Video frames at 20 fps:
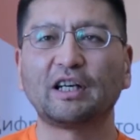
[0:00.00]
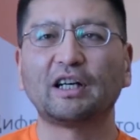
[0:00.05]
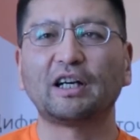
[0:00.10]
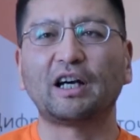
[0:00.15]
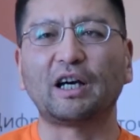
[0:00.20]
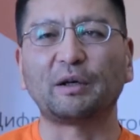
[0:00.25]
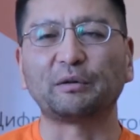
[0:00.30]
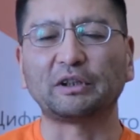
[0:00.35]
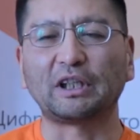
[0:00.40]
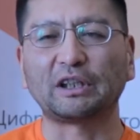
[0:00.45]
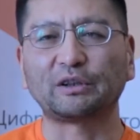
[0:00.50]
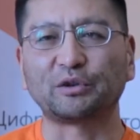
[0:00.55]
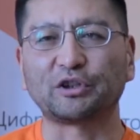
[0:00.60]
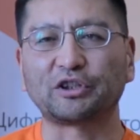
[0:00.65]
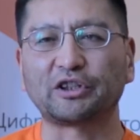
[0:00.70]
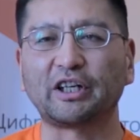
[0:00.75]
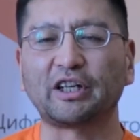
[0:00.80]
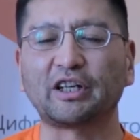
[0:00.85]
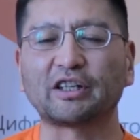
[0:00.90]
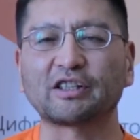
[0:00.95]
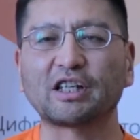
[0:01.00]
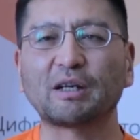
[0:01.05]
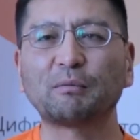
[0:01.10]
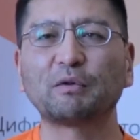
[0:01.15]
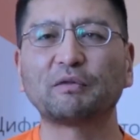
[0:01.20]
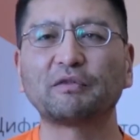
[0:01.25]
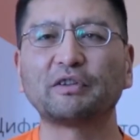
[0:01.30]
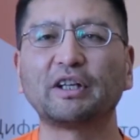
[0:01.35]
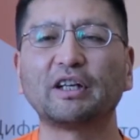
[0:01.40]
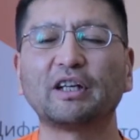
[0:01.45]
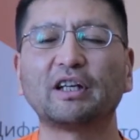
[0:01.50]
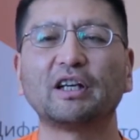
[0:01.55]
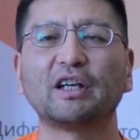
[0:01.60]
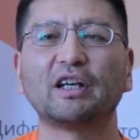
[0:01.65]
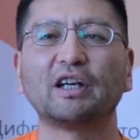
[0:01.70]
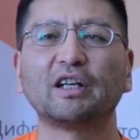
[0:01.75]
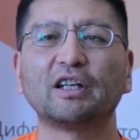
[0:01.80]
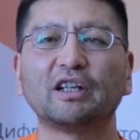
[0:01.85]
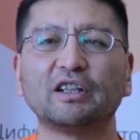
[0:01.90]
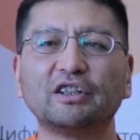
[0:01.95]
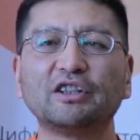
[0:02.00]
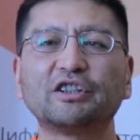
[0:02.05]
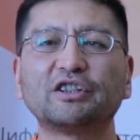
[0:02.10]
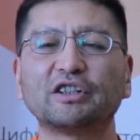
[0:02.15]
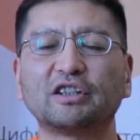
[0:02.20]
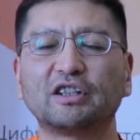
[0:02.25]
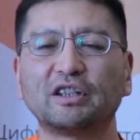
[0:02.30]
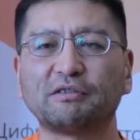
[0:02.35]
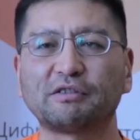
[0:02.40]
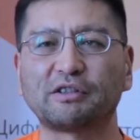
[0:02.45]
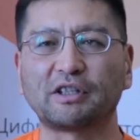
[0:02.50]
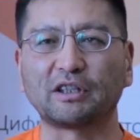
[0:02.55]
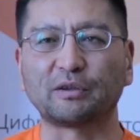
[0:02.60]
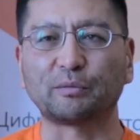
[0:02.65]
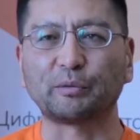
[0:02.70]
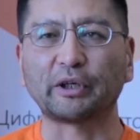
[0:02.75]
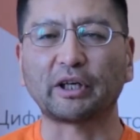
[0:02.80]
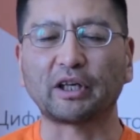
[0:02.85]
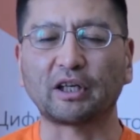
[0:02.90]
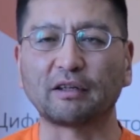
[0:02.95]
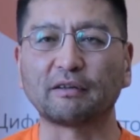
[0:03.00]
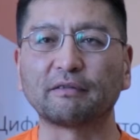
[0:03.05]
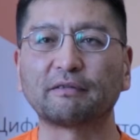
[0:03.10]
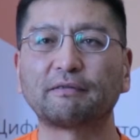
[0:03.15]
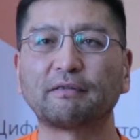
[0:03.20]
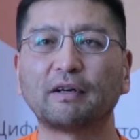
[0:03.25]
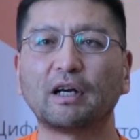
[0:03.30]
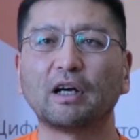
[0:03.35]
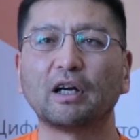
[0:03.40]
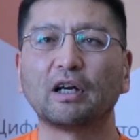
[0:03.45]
I would like to share some of the initiatives that we have